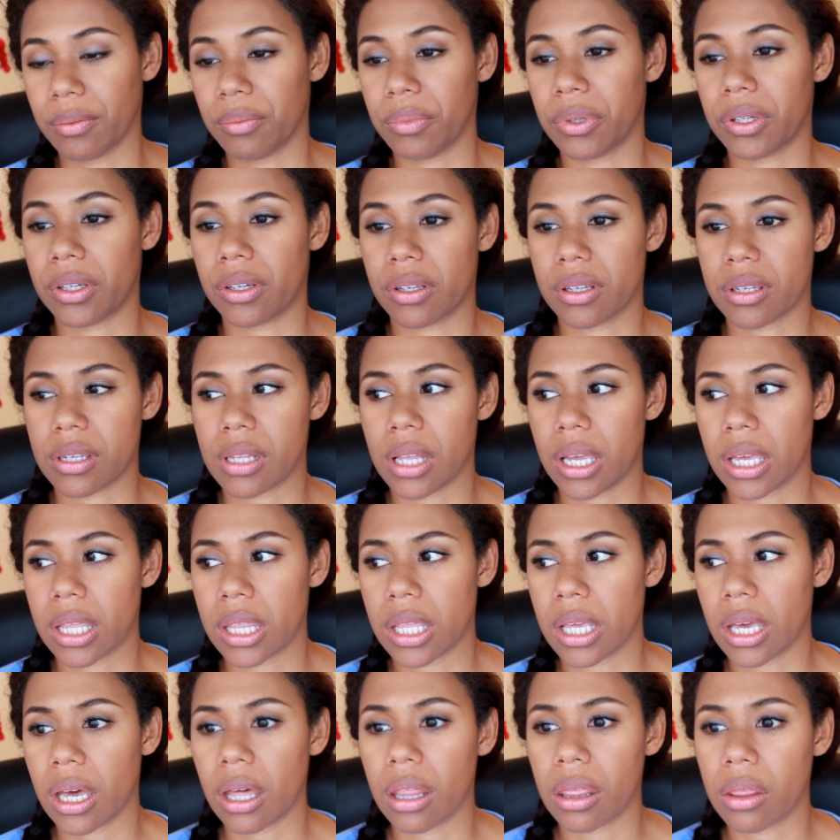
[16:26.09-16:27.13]
because like
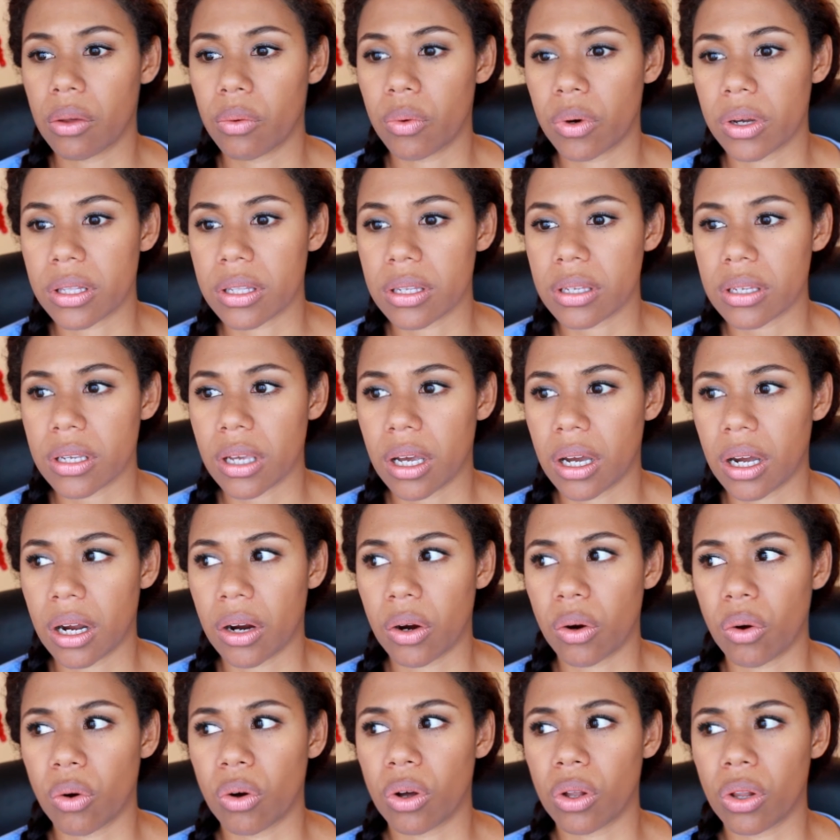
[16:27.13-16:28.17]
the other ones
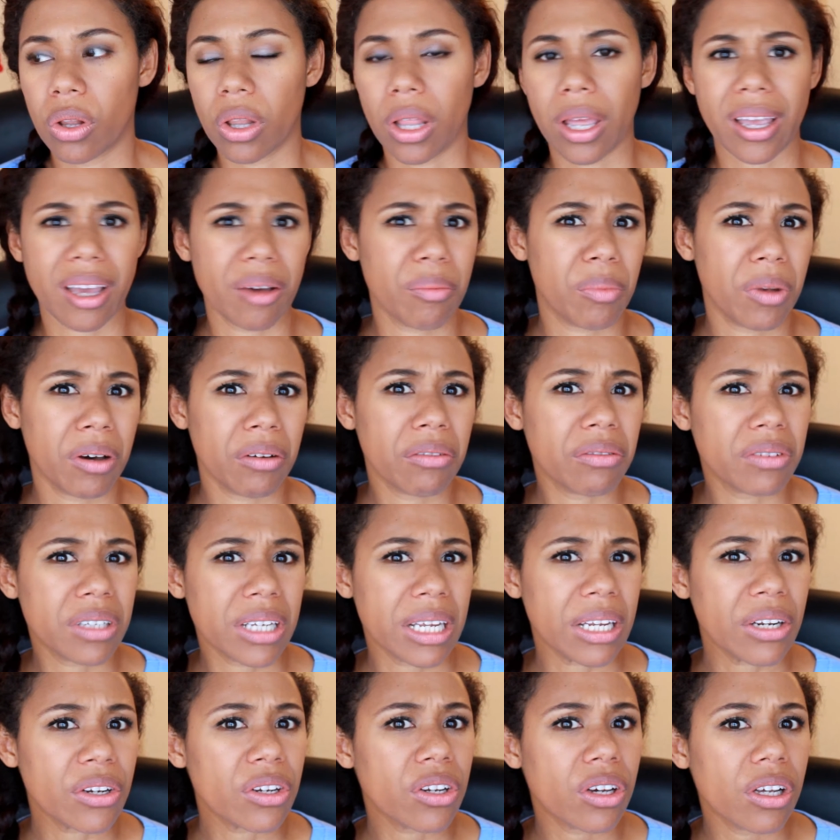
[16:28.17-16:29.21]
are all like above
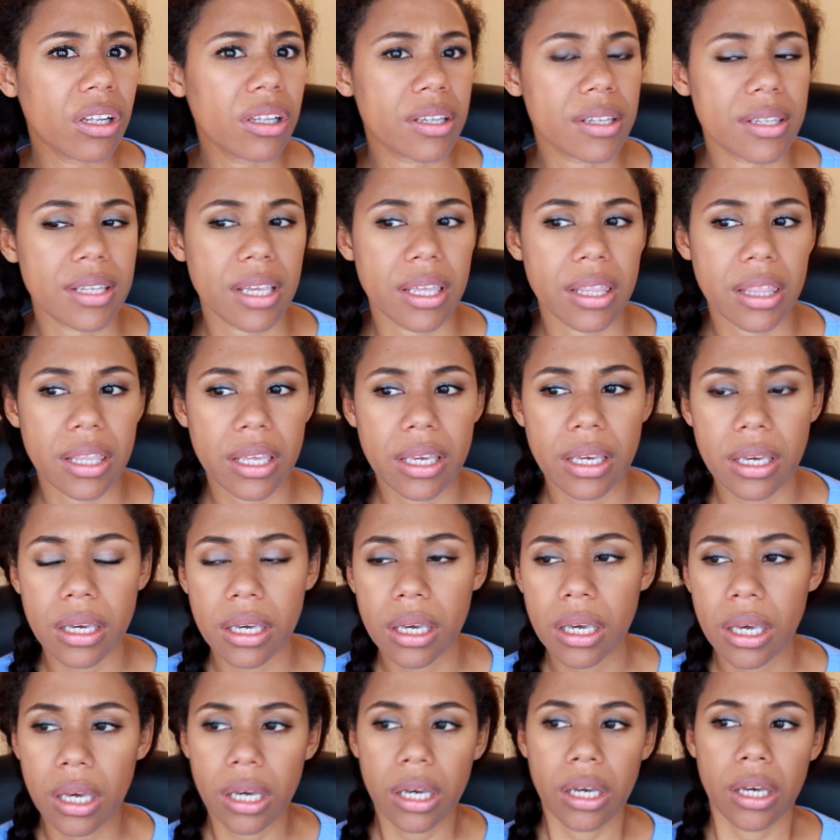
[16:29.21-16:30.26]
$10, I think.